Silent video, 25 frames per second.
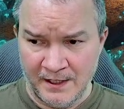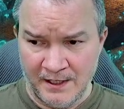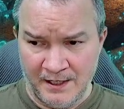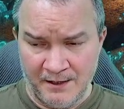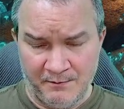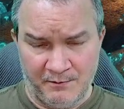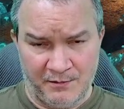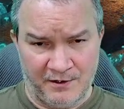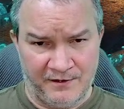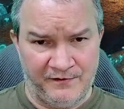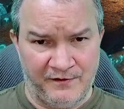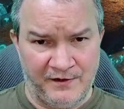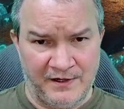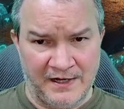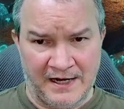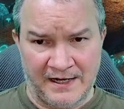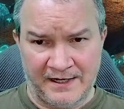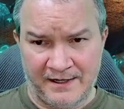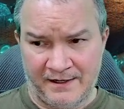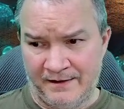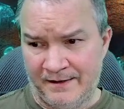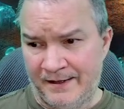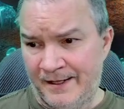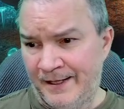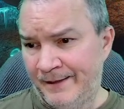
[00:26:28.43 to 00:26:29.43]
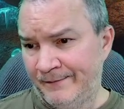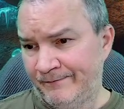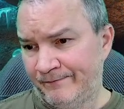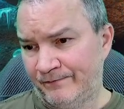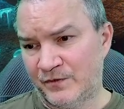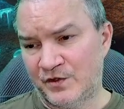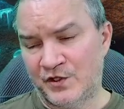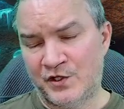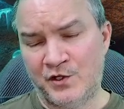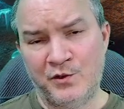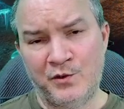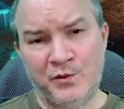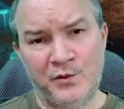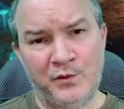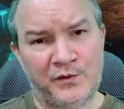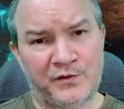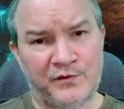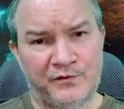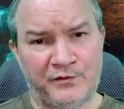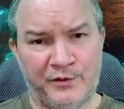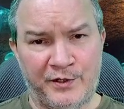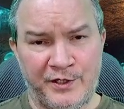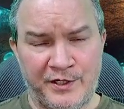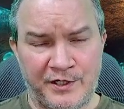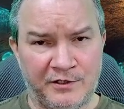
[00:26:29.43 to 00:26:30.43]
But if you got a
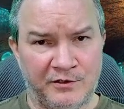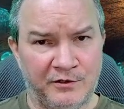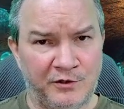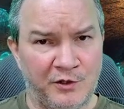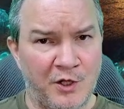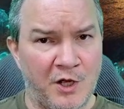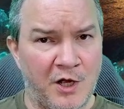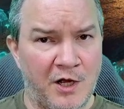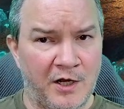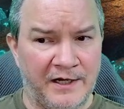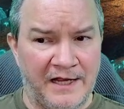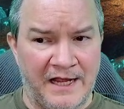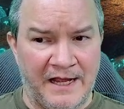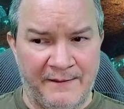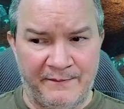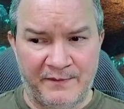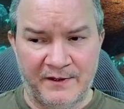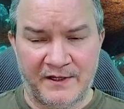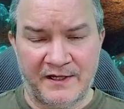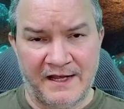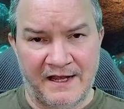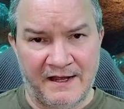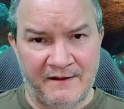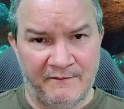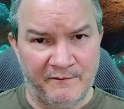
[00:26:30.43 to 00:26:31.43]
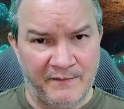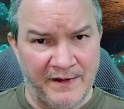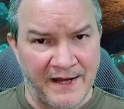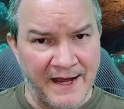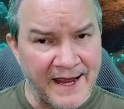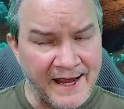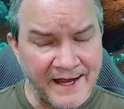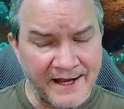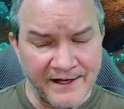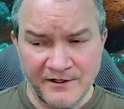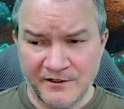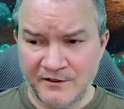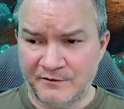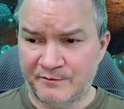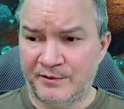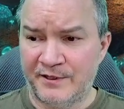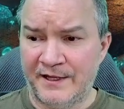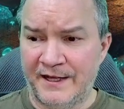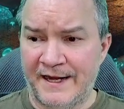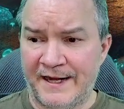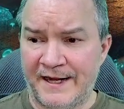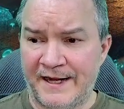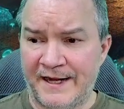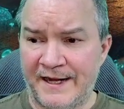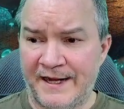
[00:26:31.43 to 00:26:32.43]
2-3 year long epic campaign you're
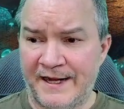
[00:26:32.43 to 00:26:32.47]
planning,